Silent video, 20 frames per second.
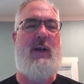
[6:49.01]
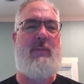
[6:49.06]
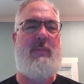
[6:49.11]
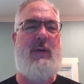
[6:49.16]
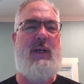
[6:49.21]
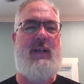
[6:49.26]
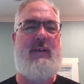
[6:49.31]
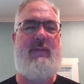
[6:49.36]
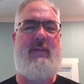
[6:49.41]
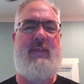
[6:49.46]

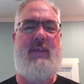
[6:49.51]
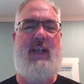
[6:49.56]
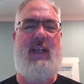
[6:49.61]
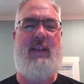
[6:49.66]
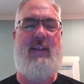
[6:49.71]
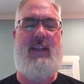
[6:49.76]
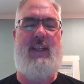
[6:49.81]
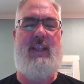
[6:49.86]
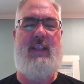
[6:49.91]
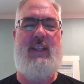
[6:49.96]
but I
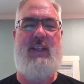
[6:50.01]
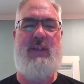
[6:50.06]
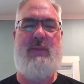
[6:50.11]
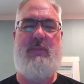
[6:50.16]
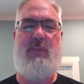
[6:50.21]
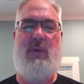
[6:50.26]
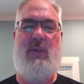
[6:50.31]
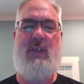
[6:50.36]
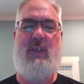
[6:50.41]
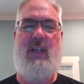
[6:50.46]
think this
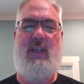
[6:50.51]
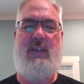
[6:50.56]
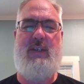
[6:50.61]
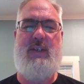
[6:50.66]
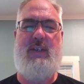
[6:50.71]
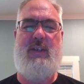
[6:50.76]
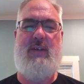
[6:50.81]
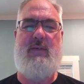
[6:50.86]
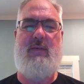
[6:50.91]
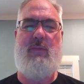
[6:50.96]
book does
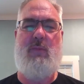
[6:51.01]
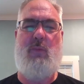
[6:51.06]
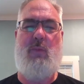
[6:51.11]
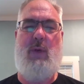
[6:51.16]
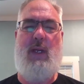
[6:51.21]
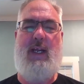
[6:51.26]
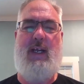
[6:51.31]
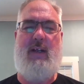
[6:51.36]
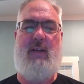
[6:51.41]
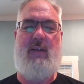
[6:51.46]
it
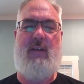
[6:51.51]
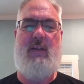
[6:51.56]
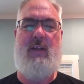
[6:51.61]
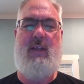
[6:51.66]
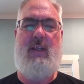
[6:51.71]
well.